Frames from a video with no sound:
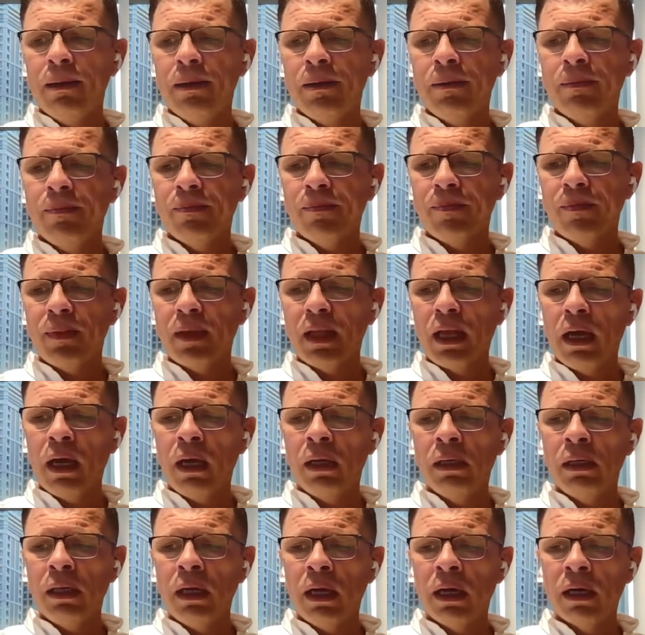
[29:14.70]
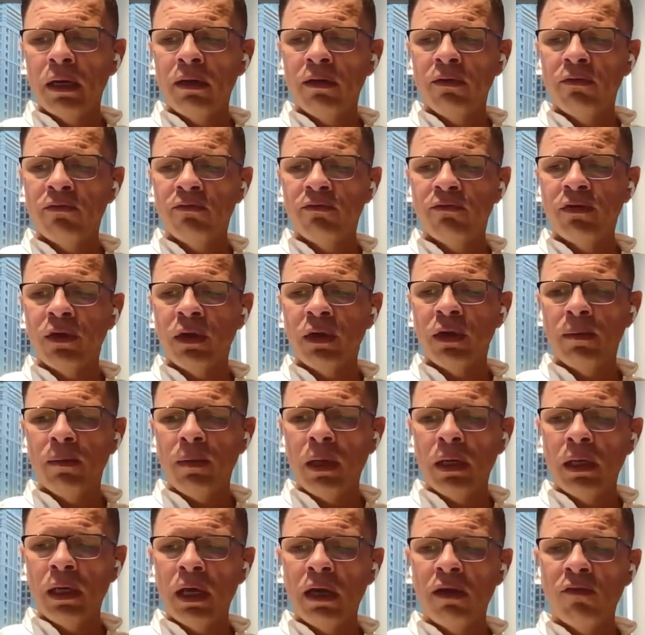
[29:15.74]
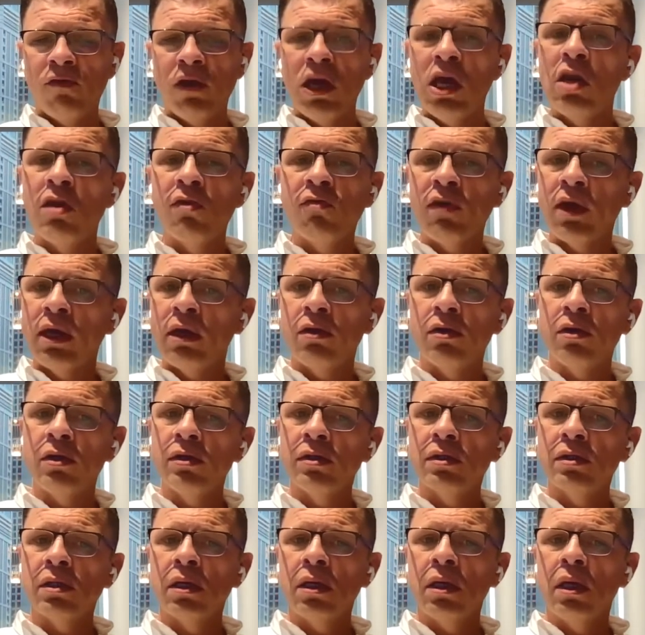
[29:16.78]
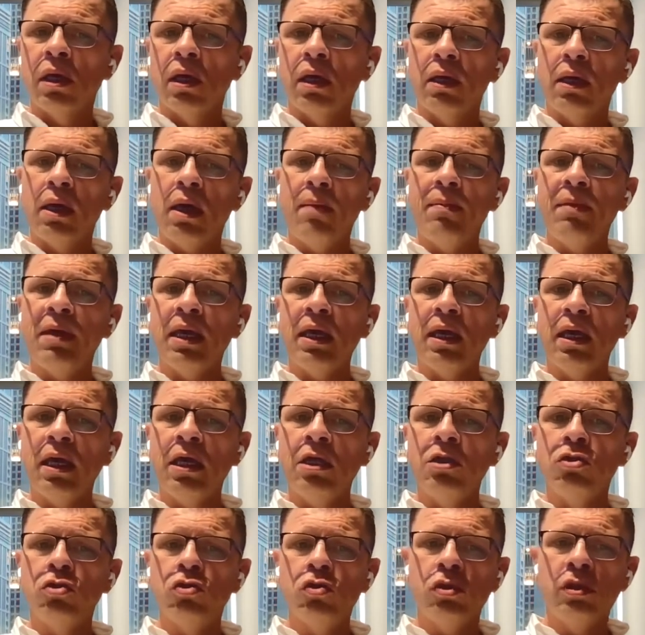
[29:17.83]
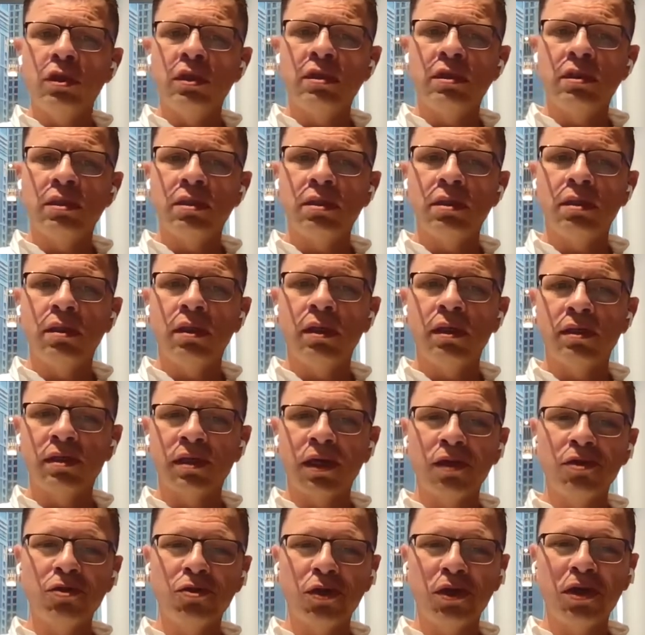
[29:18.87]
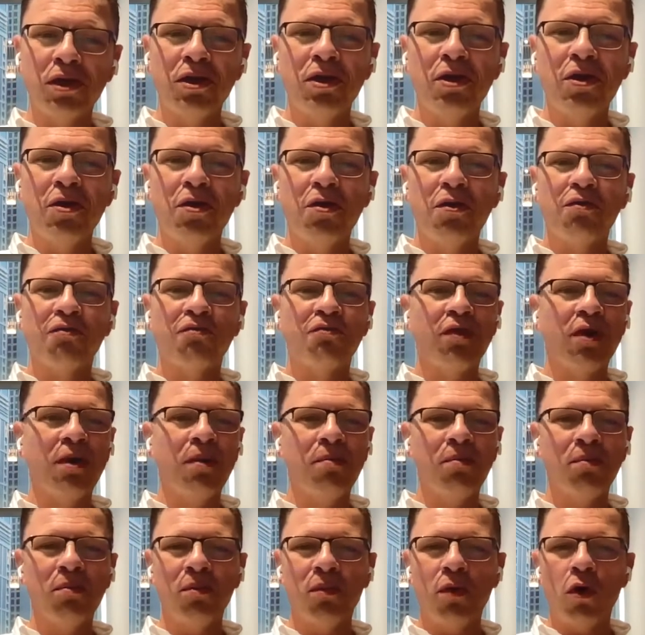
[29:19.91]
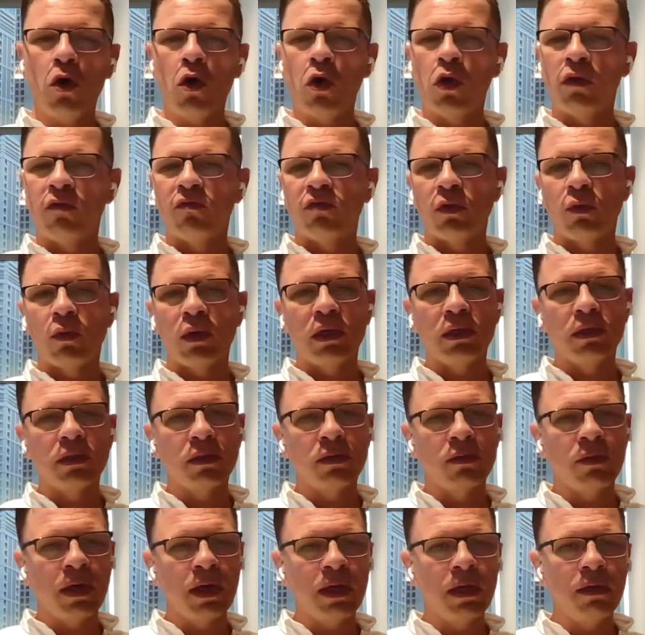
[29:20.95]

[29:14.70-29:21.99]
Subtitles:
um, a lot of innovators coming into this country from all over the world,